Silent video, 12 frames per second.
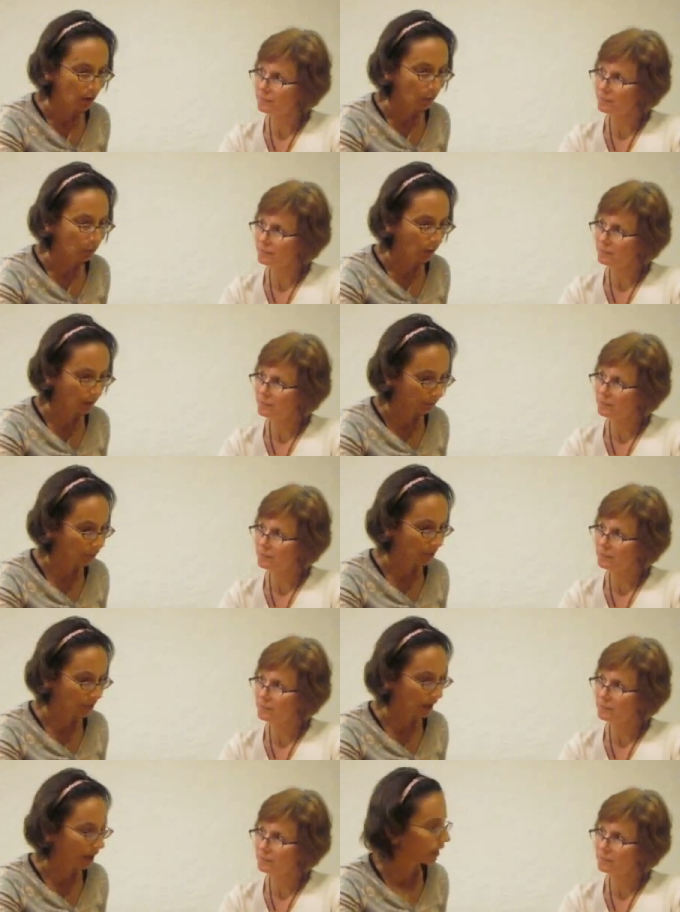Speaker 1: one more
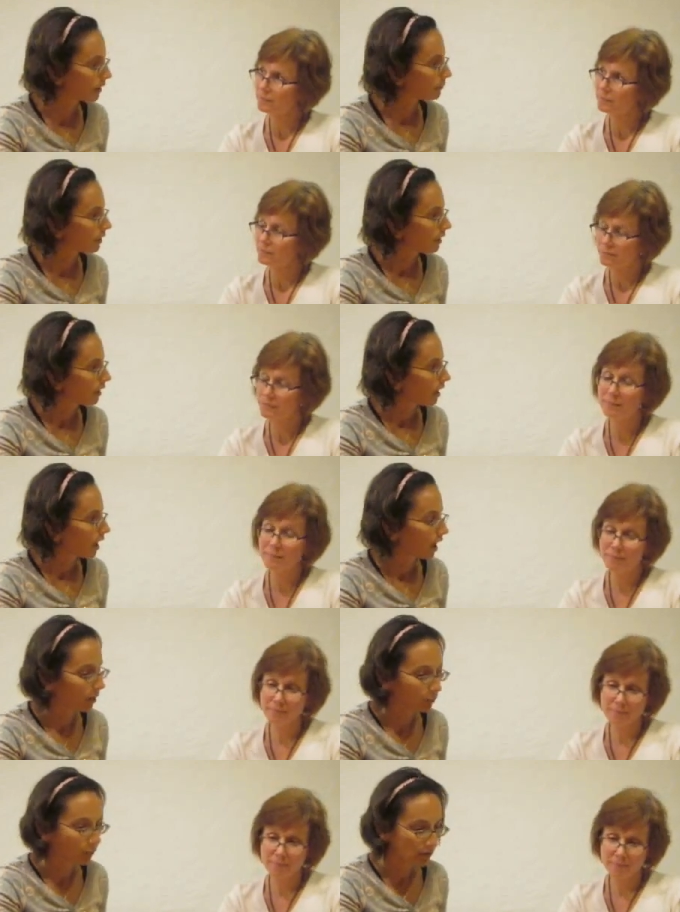time
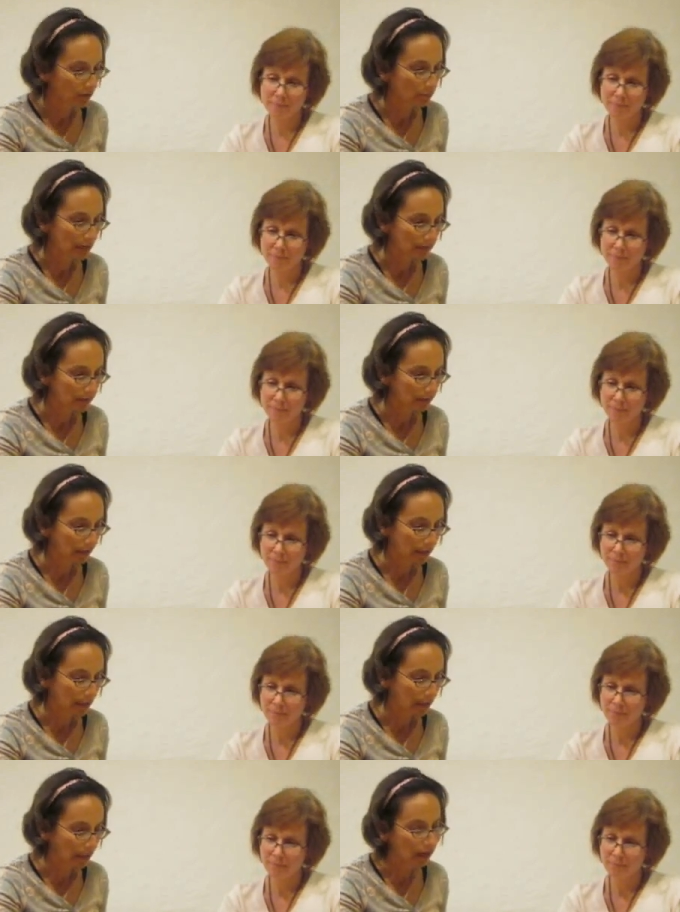with the baseline
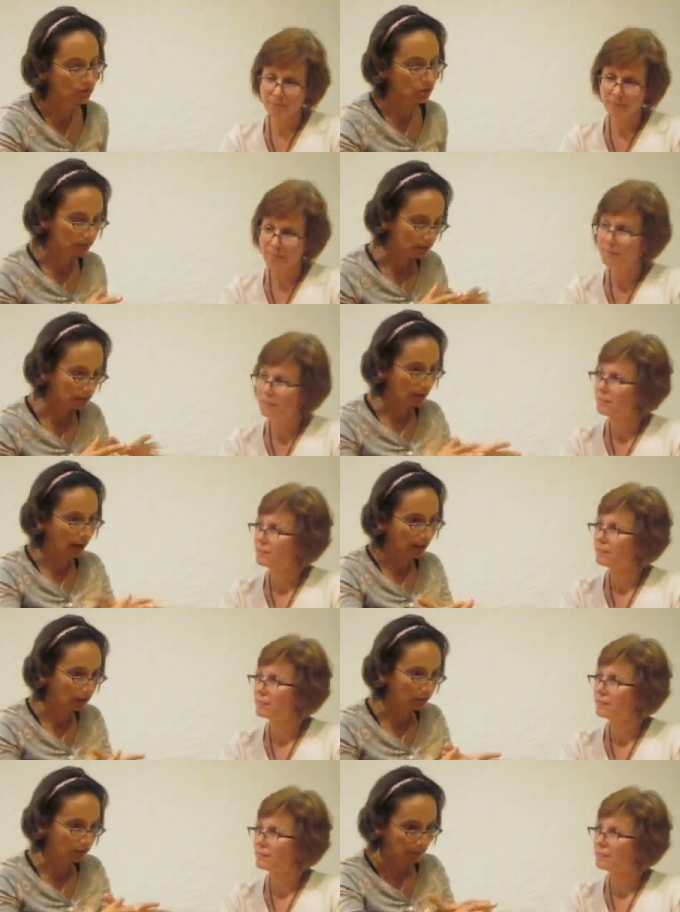again, just to kind
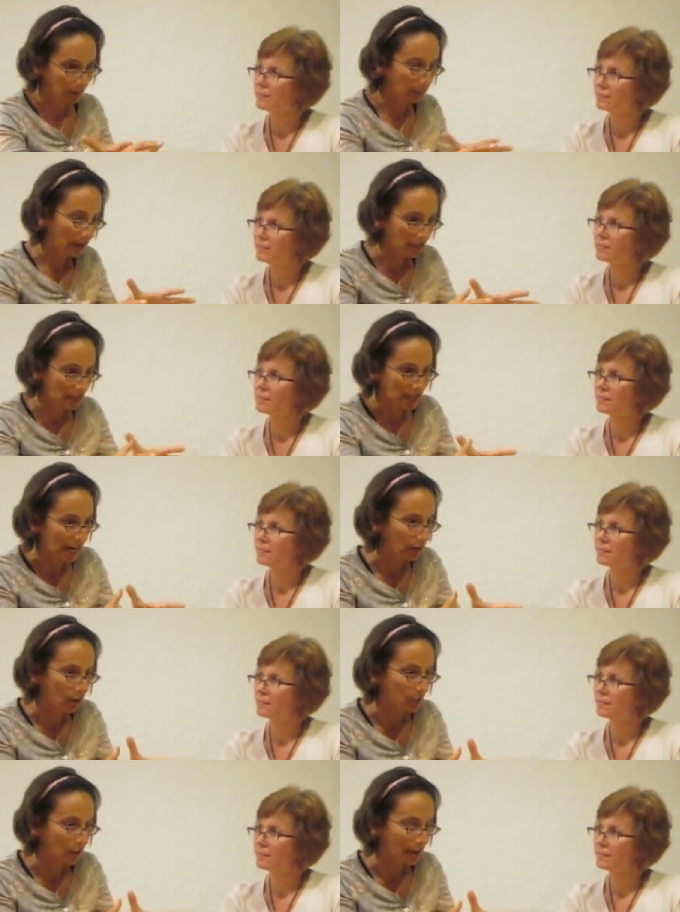of, I'm kind of
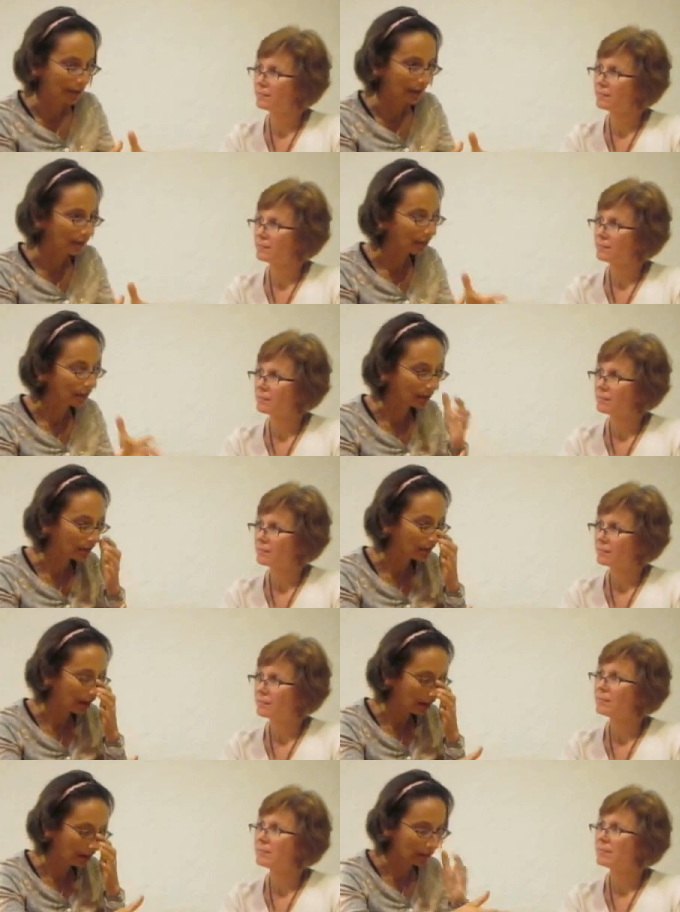narrowing in here,
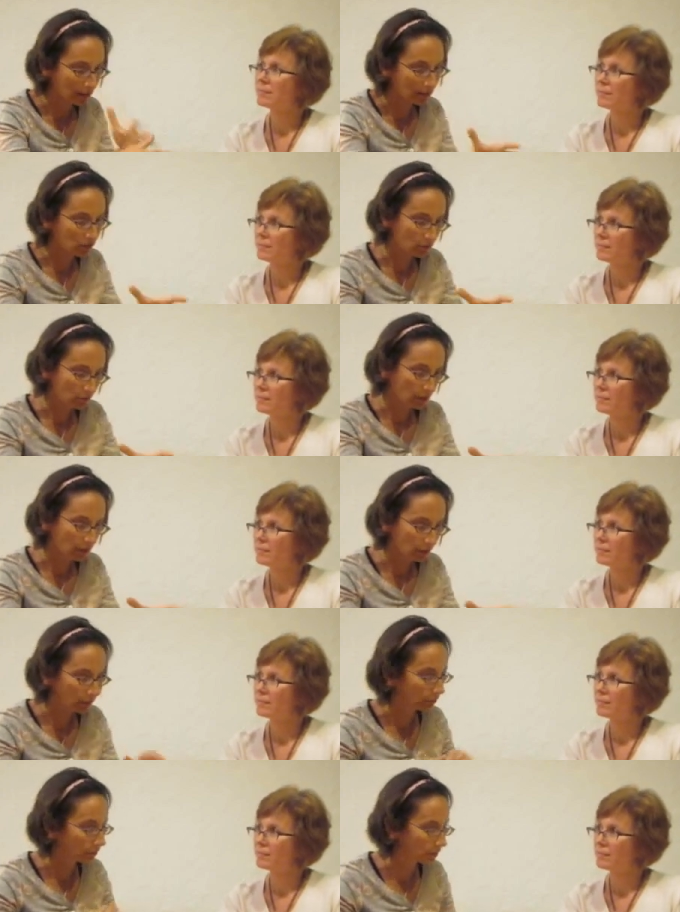and I just want to go
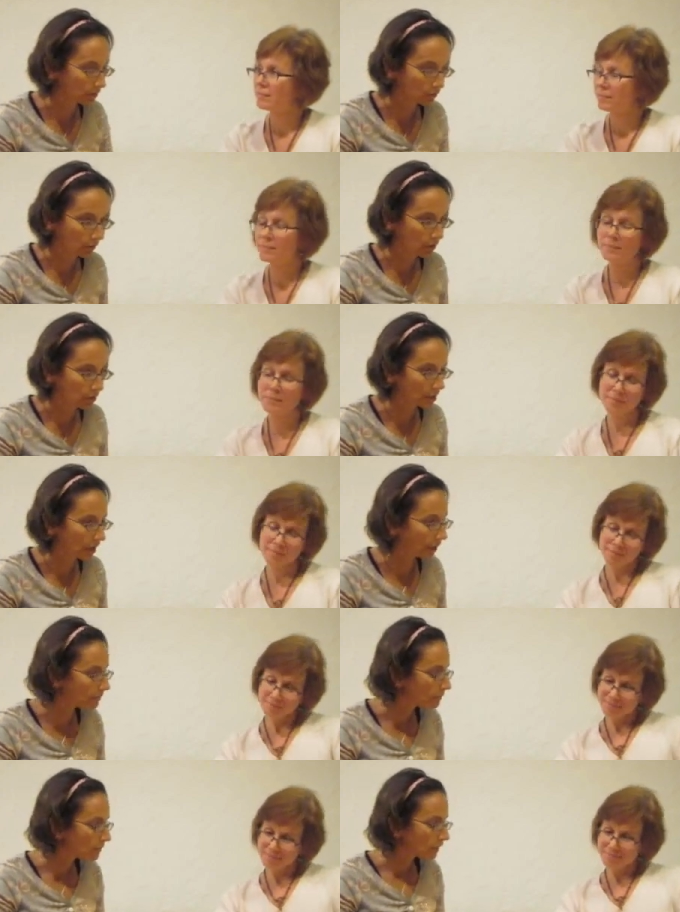through these one more time.
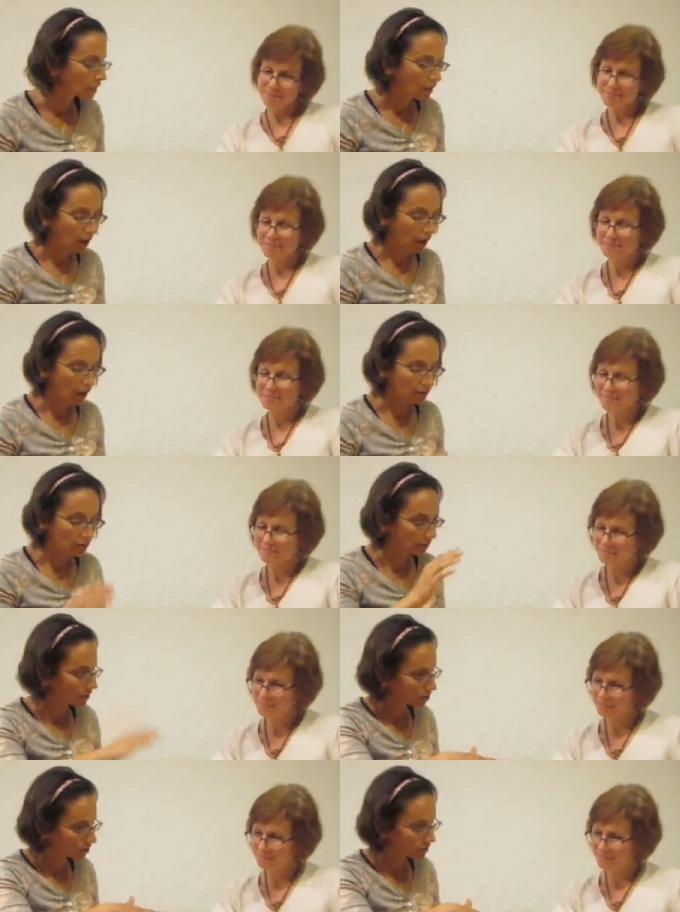So
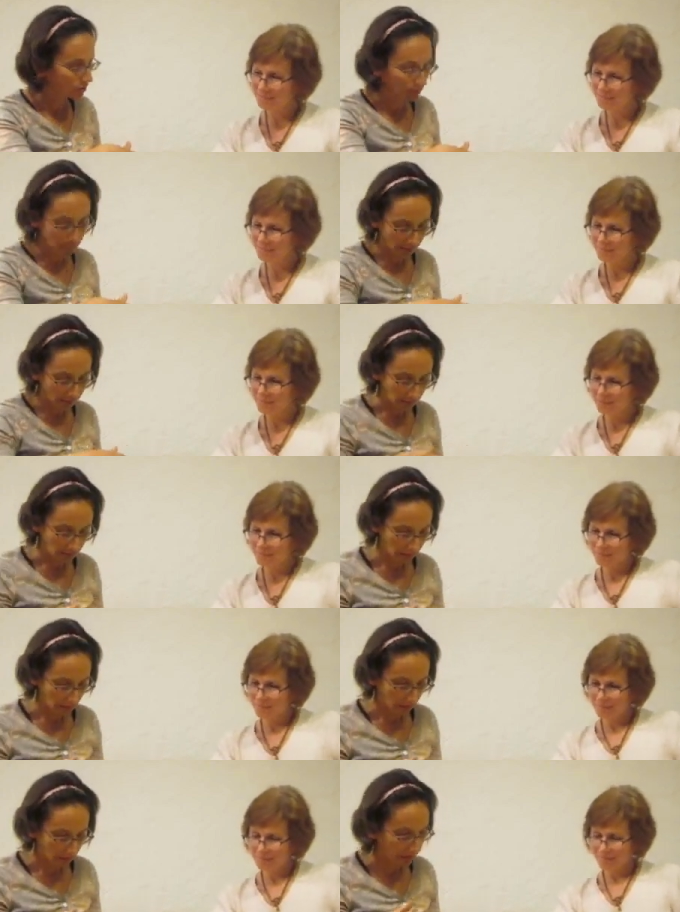let's just do the belly
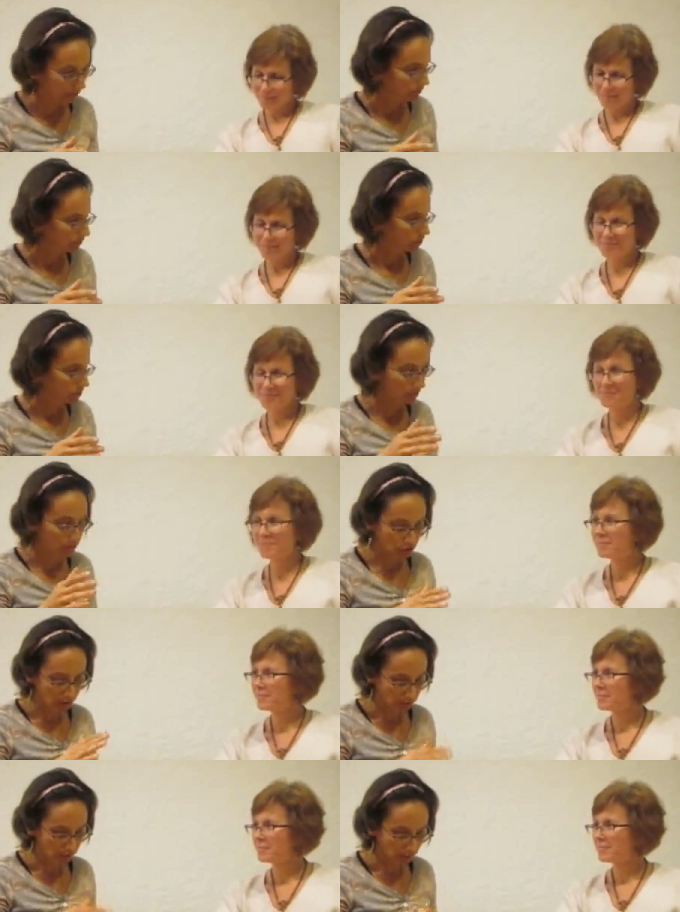again, just the
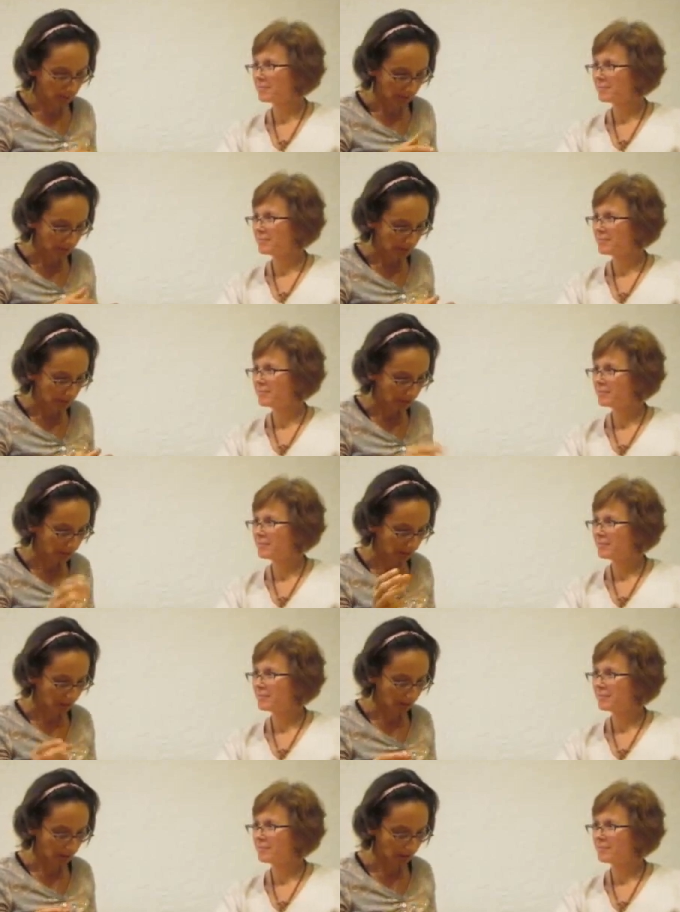general belly,
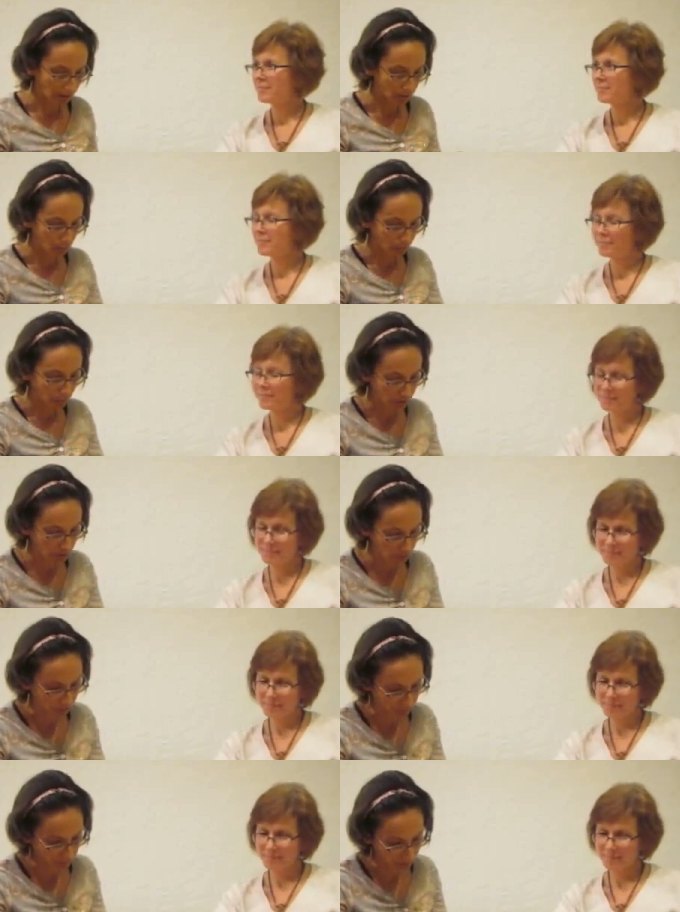and 1, 2,
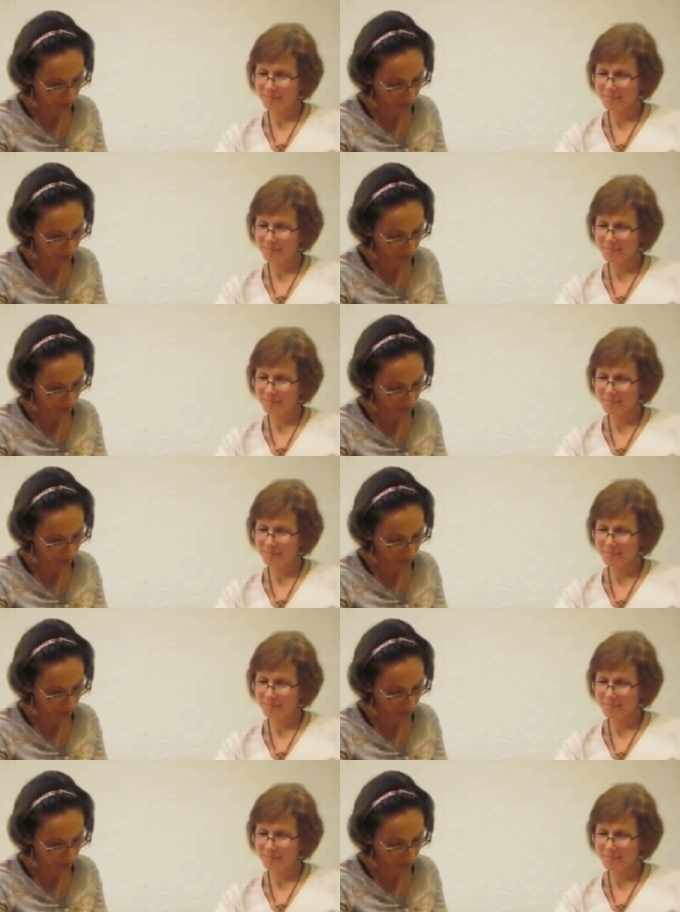3,